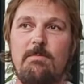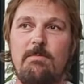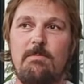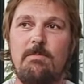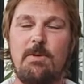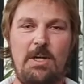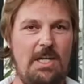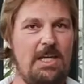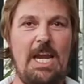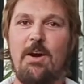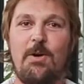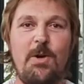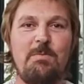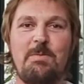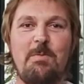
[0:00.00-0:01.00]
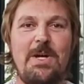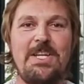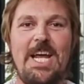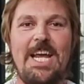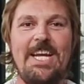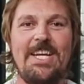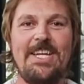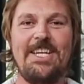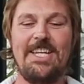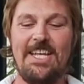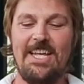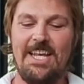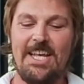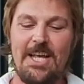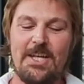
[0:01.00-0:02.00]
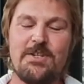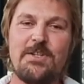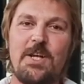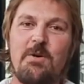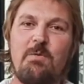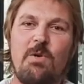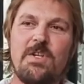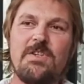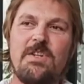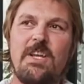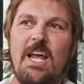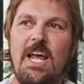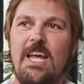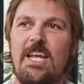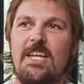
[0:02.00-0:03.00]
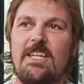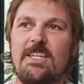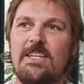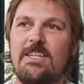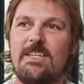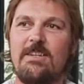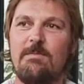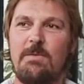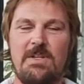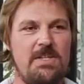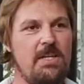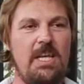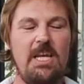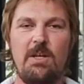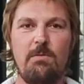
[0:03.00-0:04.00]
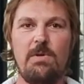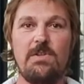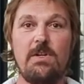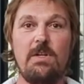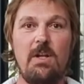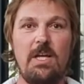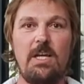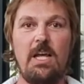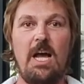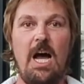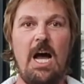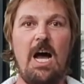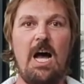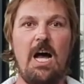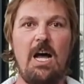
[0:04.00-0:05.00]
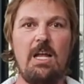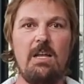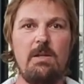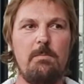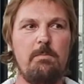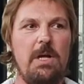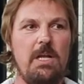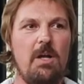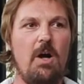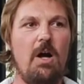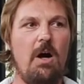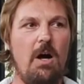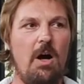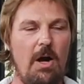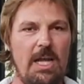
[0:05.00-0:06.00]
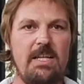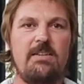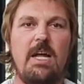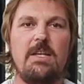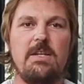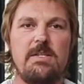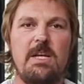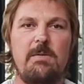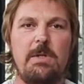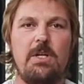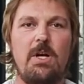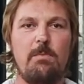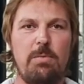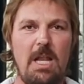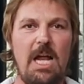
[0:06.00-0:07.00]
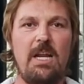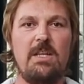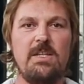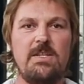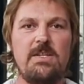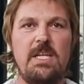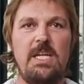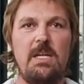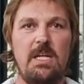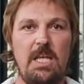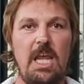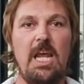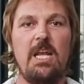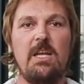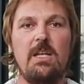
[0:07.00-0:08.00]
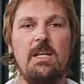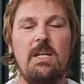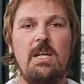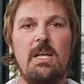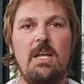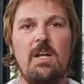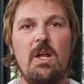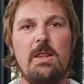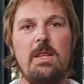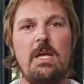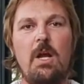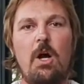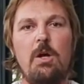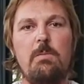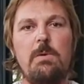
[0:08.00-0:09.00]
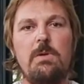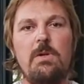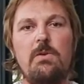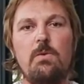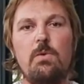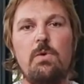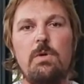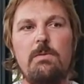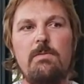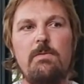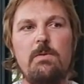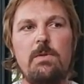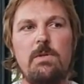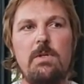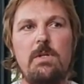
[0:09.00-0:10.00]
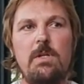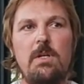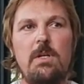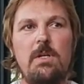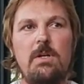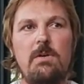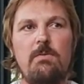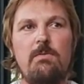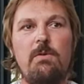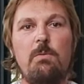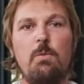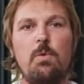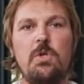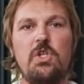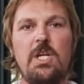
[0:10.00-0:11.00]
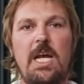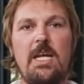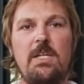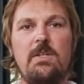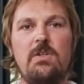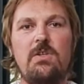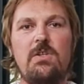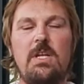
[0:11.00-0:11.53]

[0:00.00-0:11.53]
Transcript: I carried on with my day. So it wasn't once again, it wasn't like an aha, but I had done something. I'd planted the seed again, I think opened a door for more change.